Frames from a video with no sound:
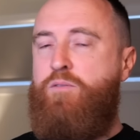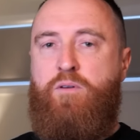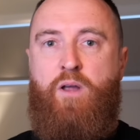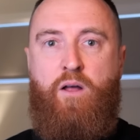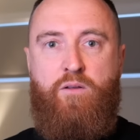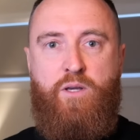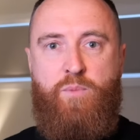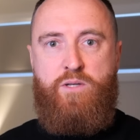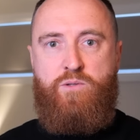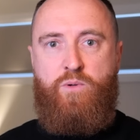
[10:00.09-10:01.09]
And how long you
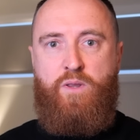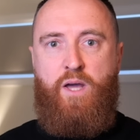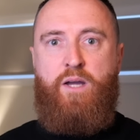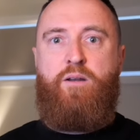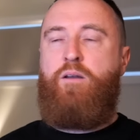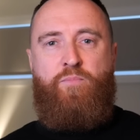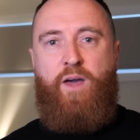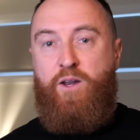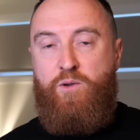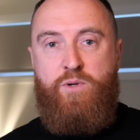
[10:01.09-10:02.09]
doing that? And
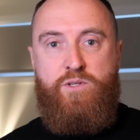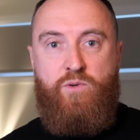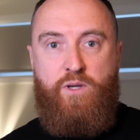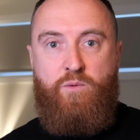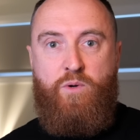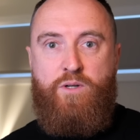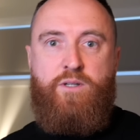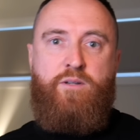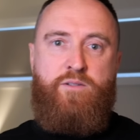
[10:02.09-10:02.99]
how do you enjoy your work?